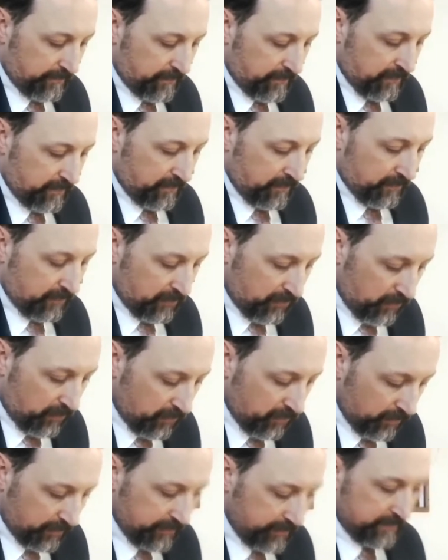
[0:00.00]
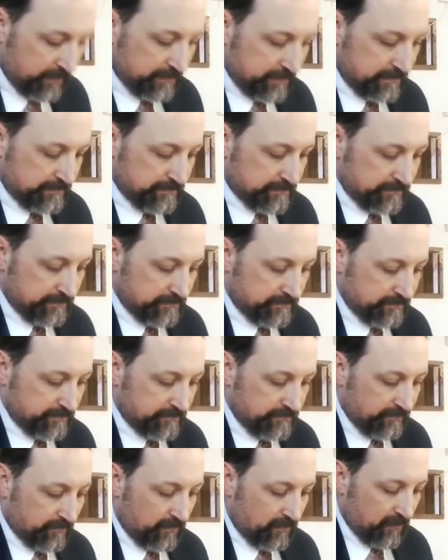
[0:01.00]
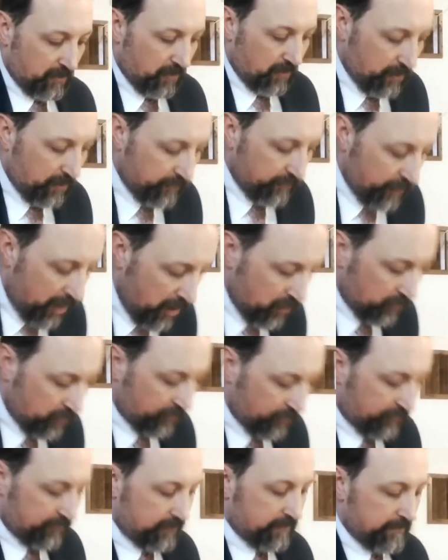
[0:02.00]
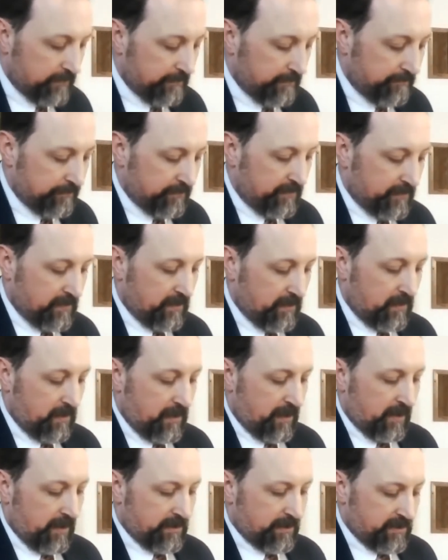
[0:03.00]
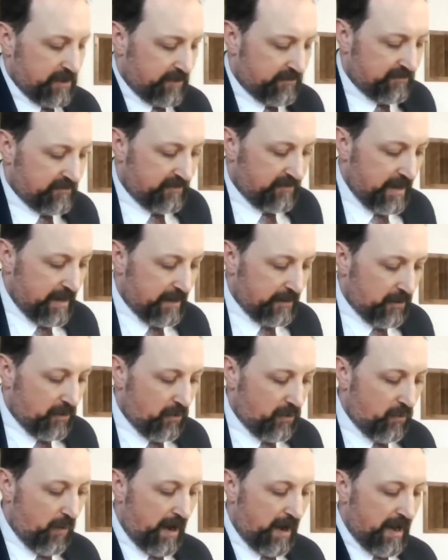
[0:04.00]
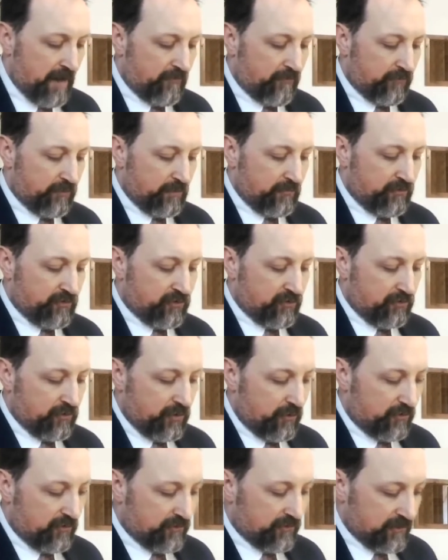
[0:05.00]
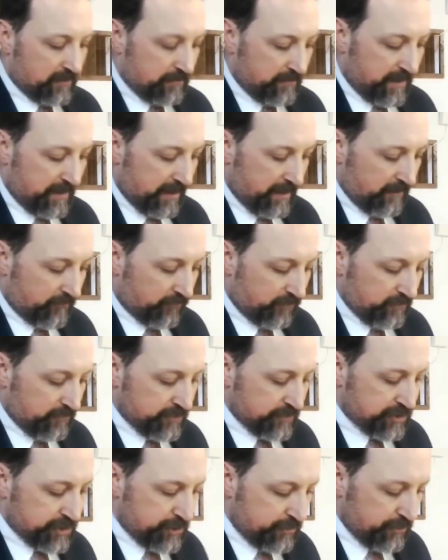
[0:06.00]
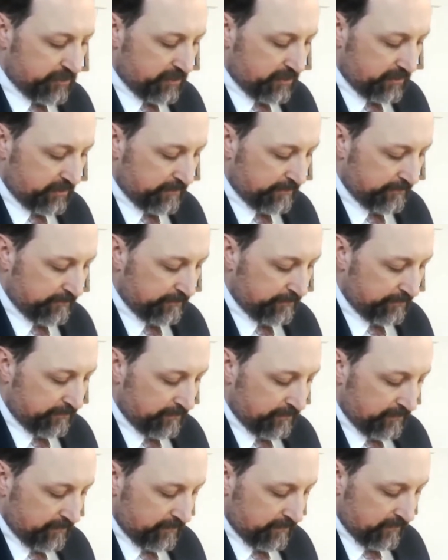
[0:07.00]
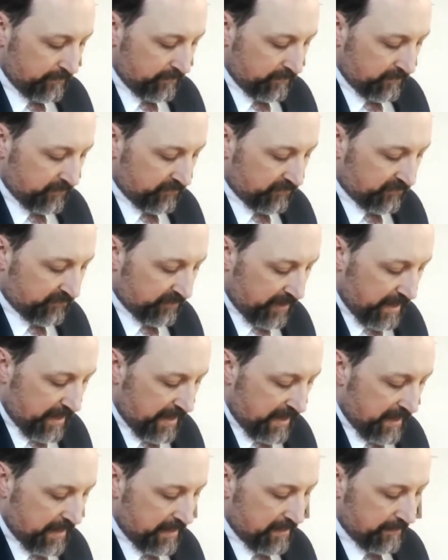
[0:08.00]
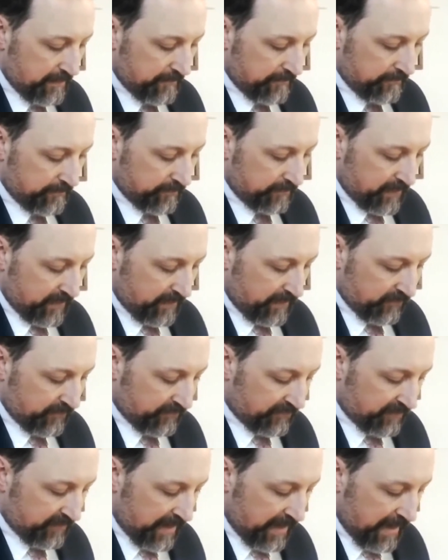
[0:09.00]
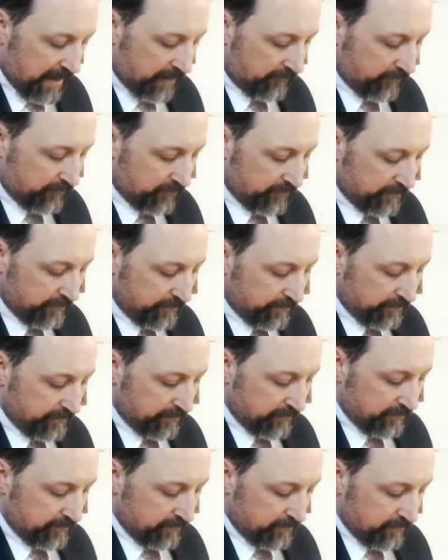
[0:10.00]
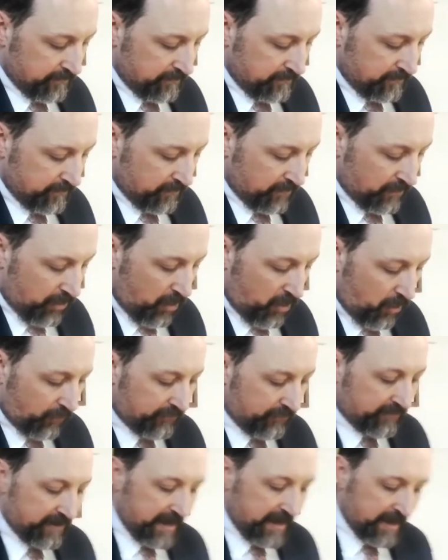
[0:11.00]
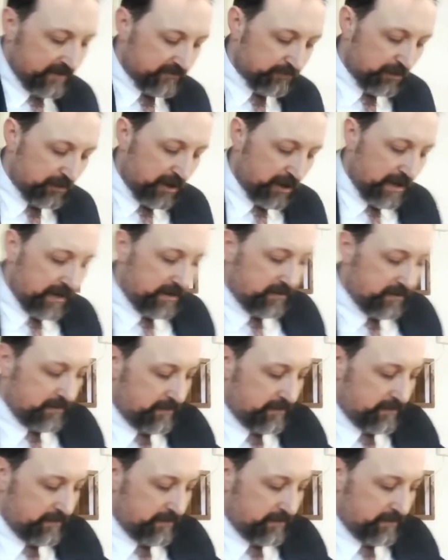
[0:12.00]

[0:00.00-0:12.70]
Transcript: the Lord of hosts, doth take away from Jerusalem and from Judah the stay and the staff, the whole stay of bread,